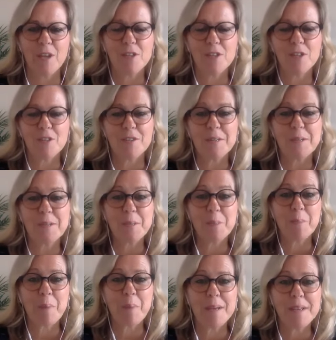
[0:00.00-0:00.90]
So this is a
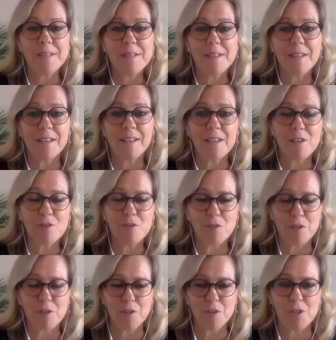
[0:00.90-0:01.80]
basic
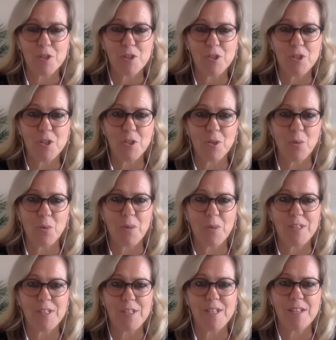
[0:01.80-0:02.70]
introduction to the
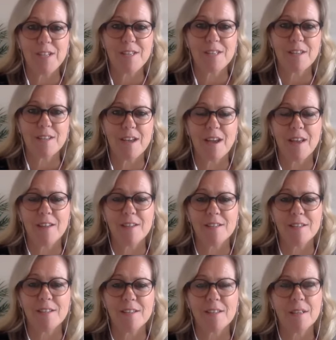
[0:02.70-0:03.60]
qualities
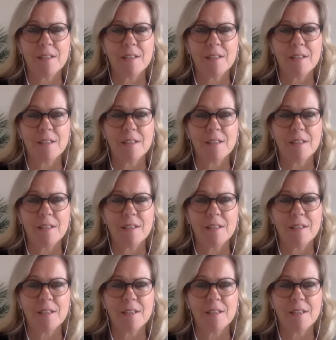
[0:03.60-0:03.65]
and